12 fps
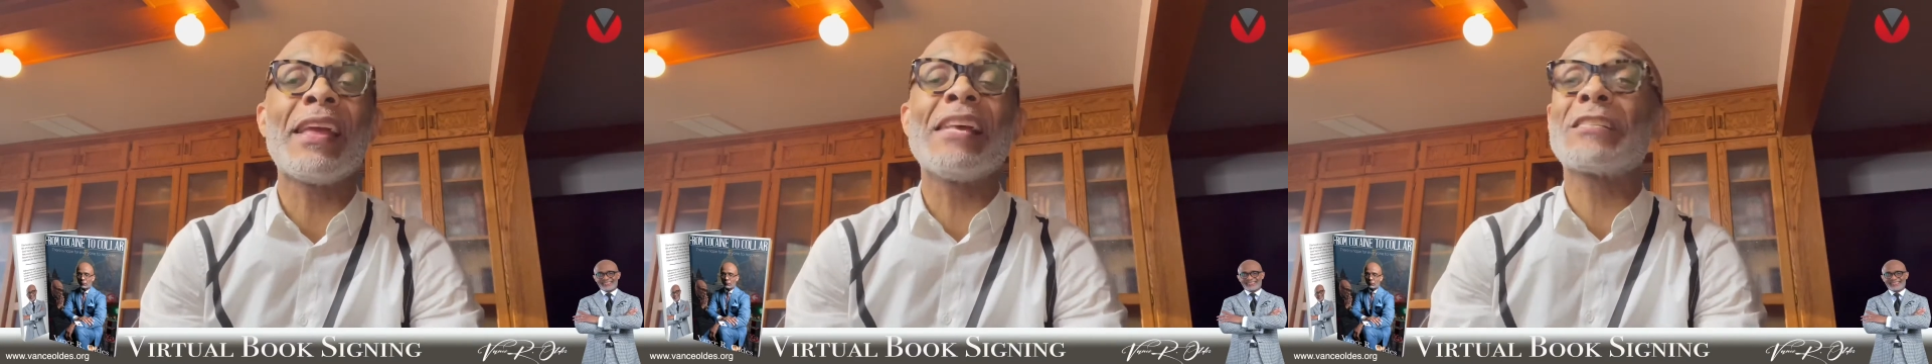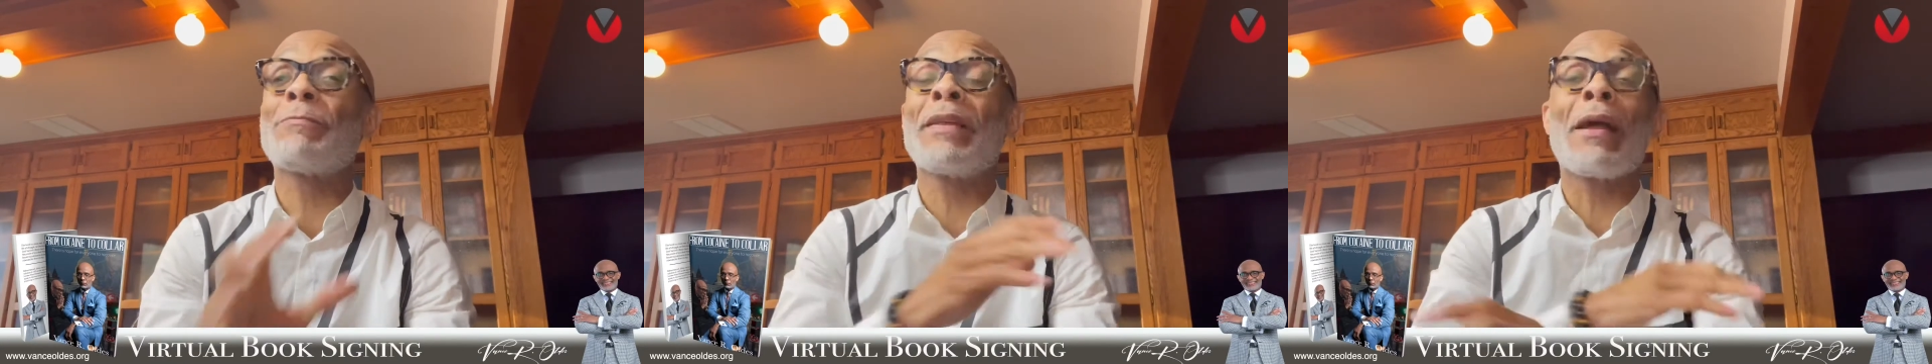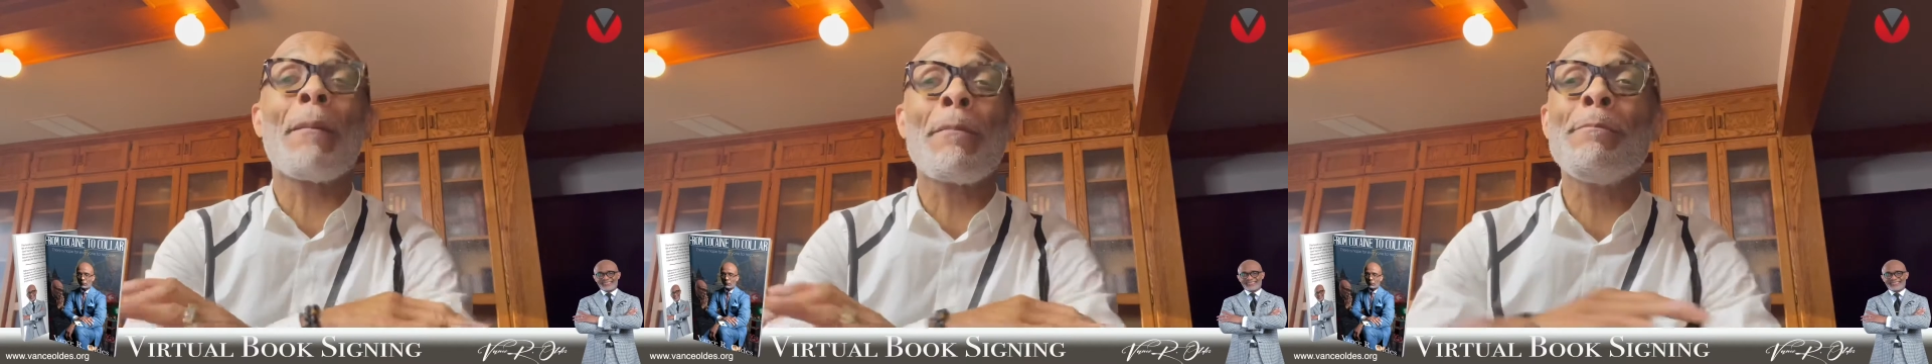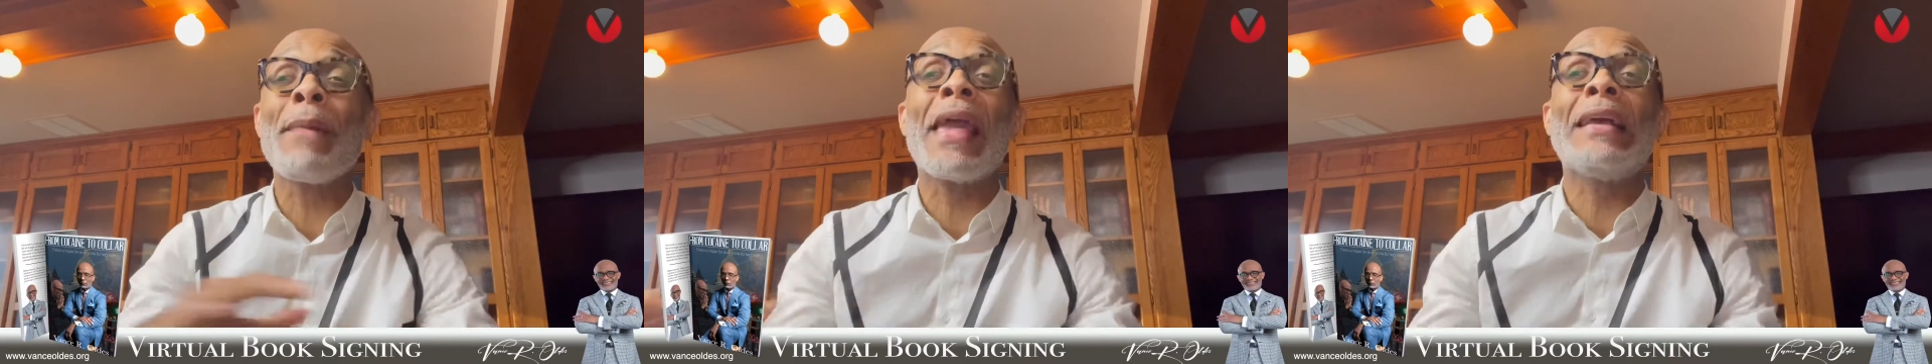It's been an
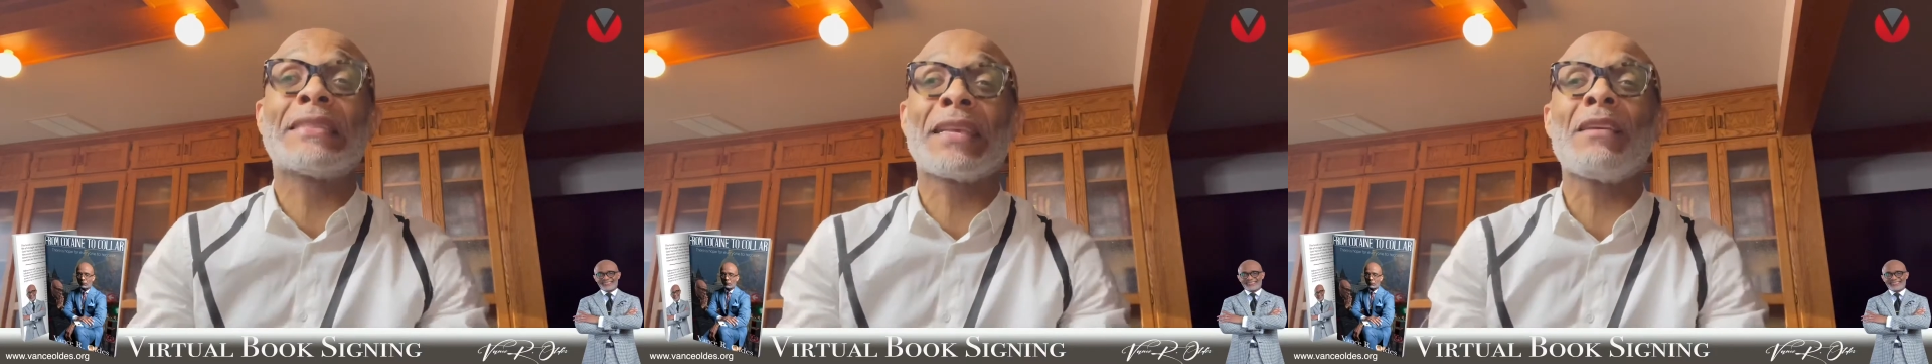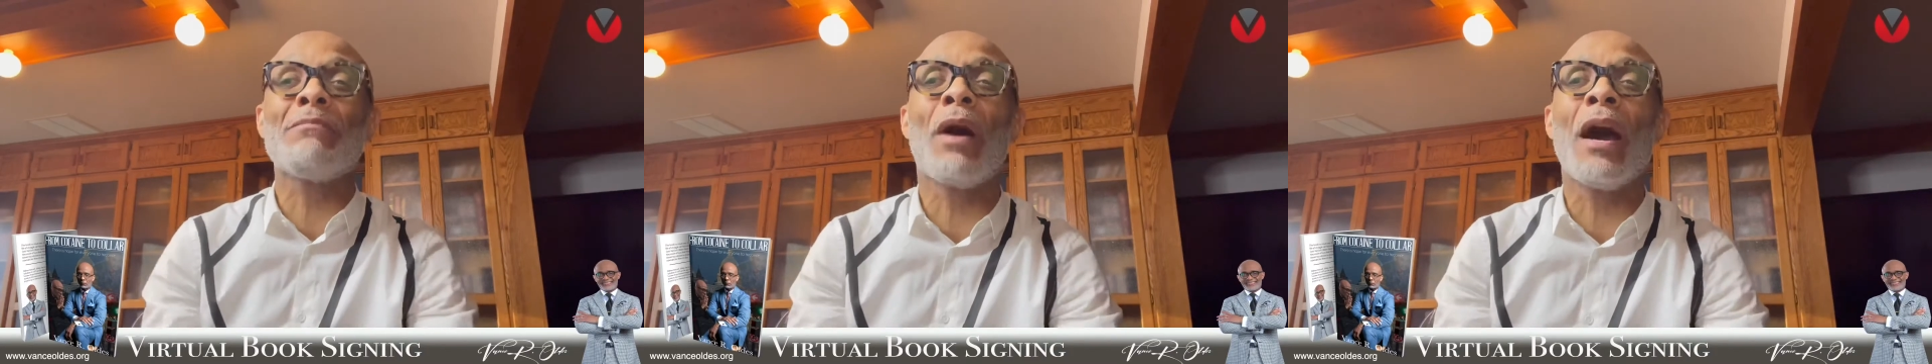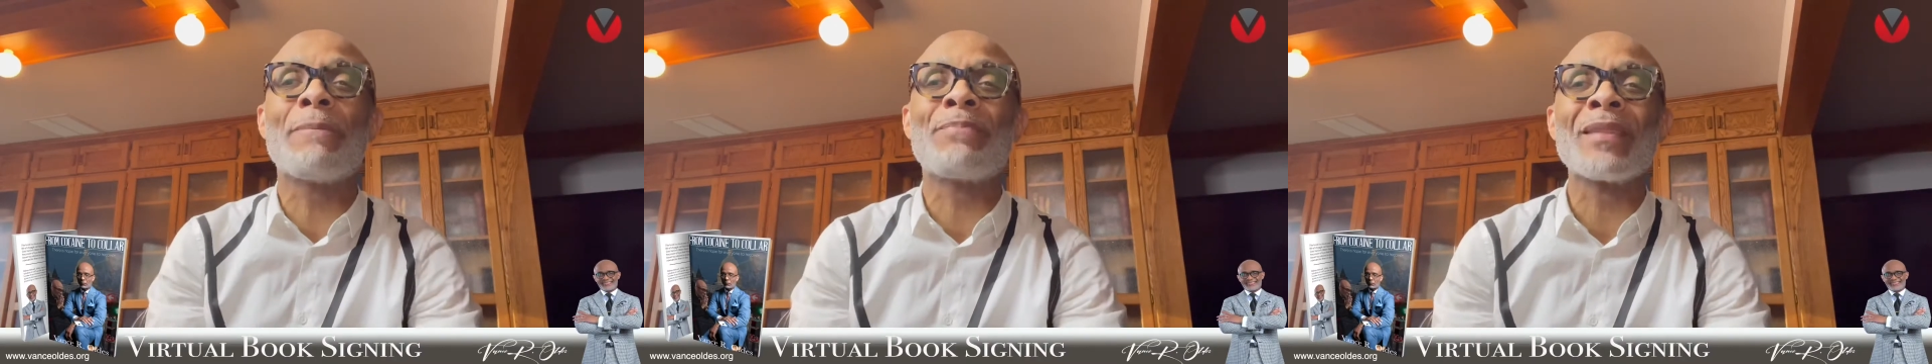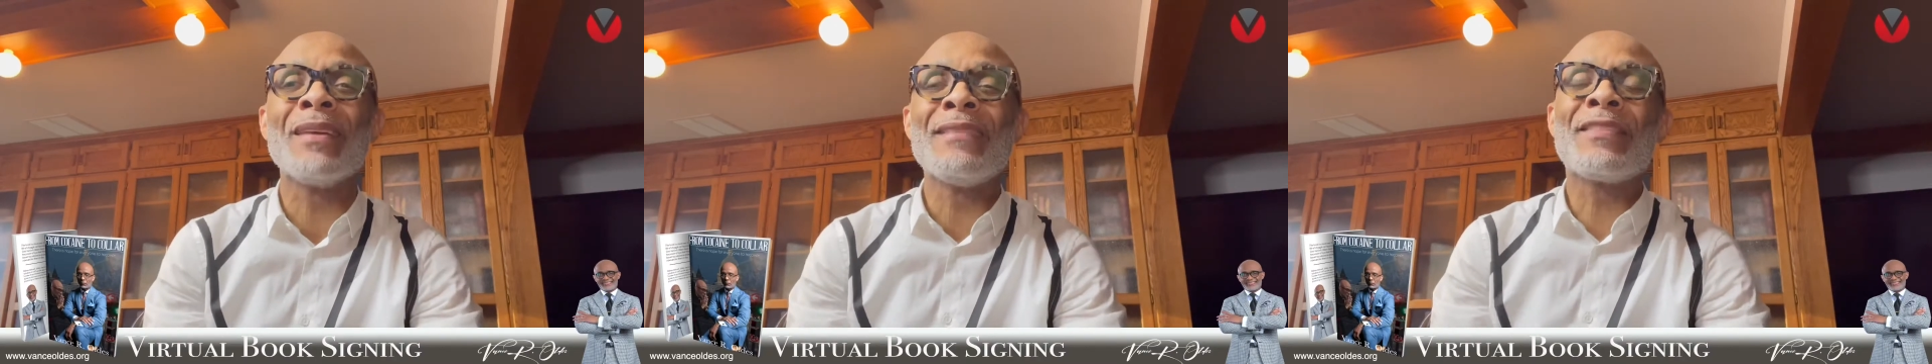amazing month,
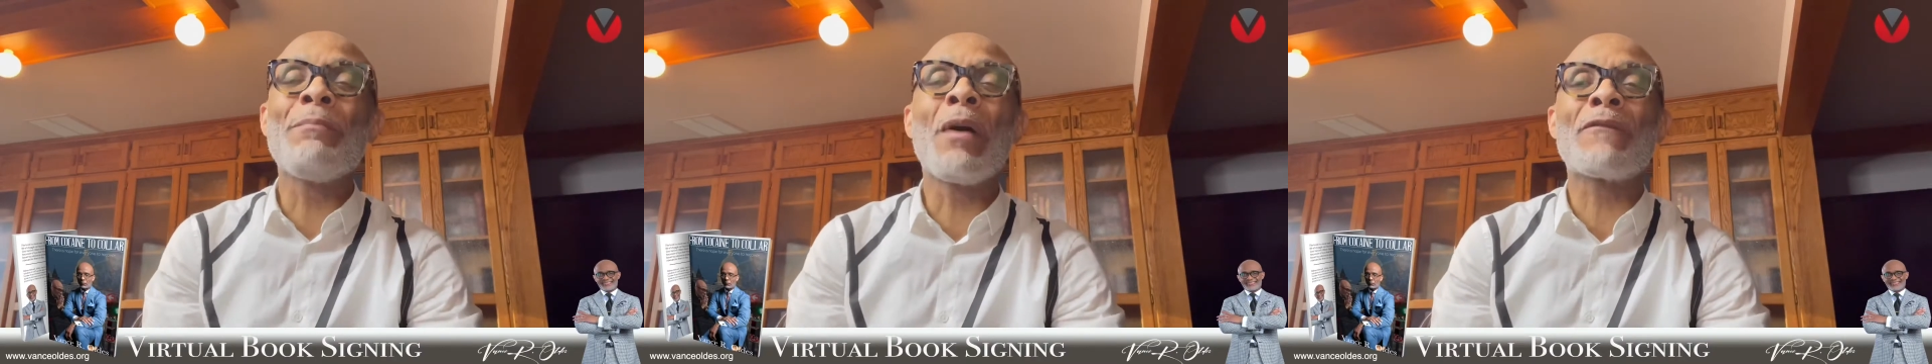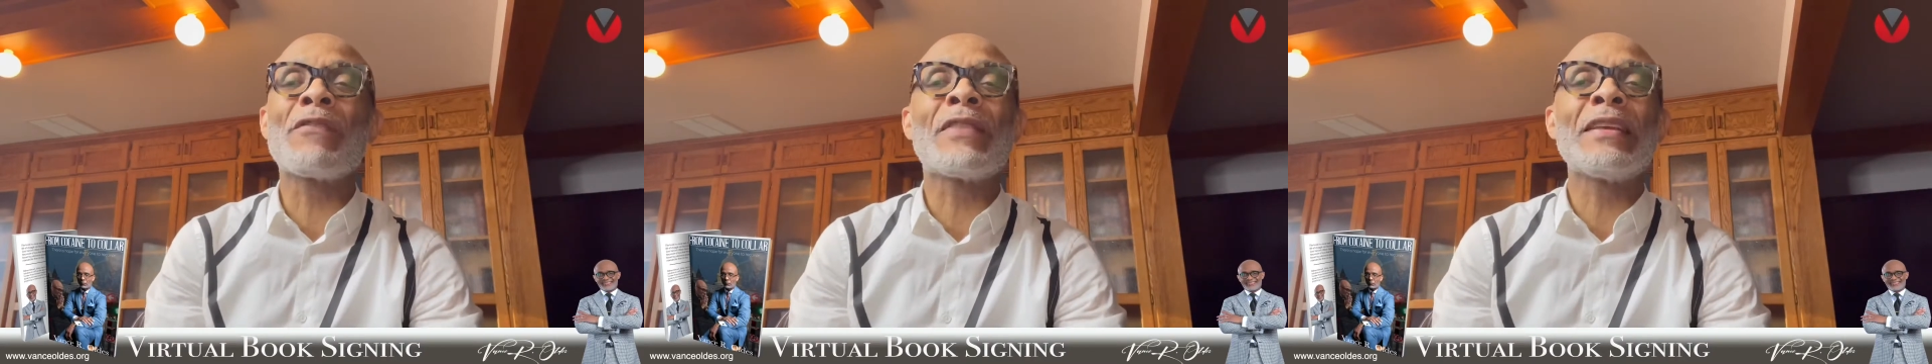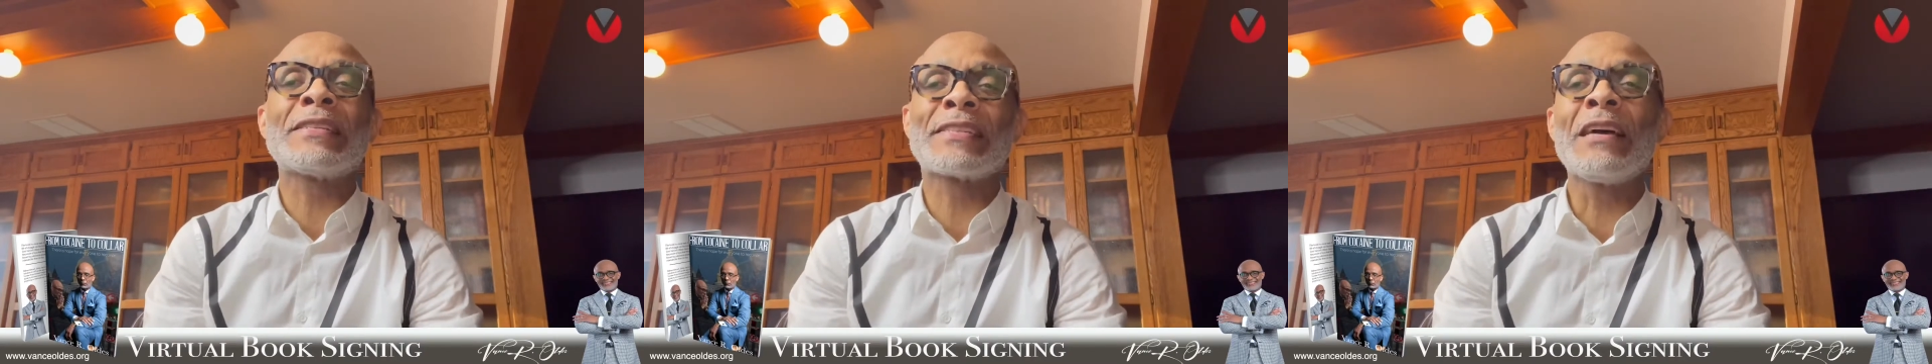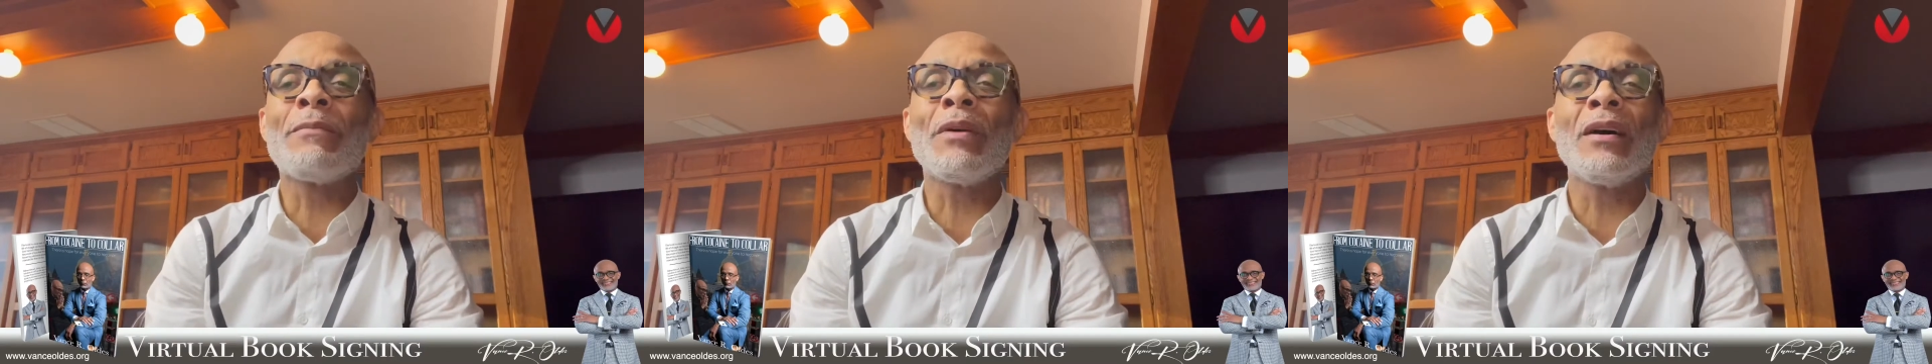the month of
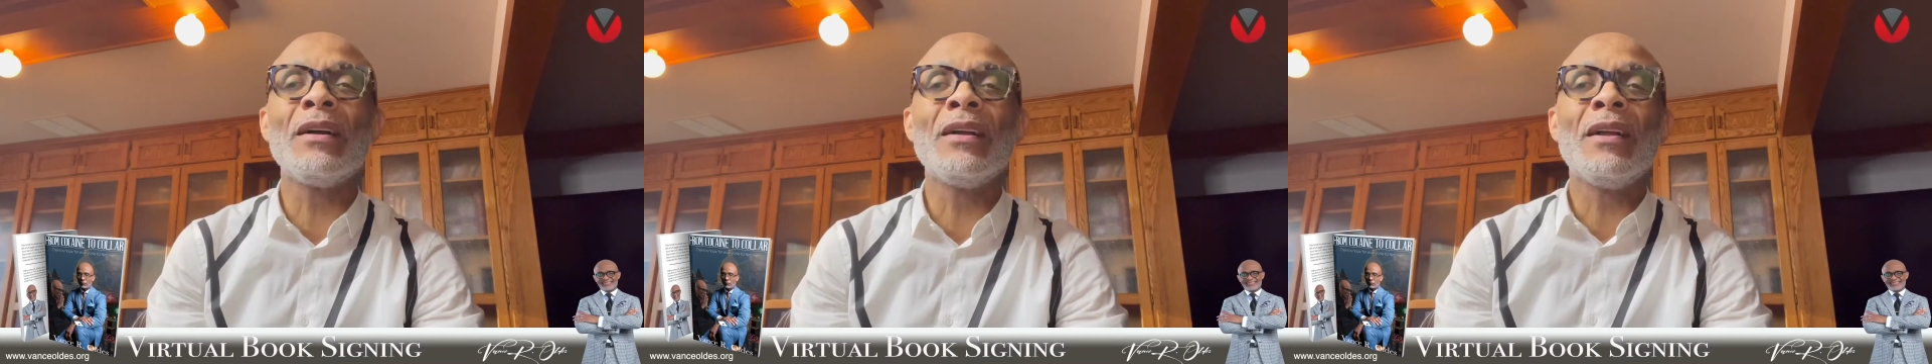December.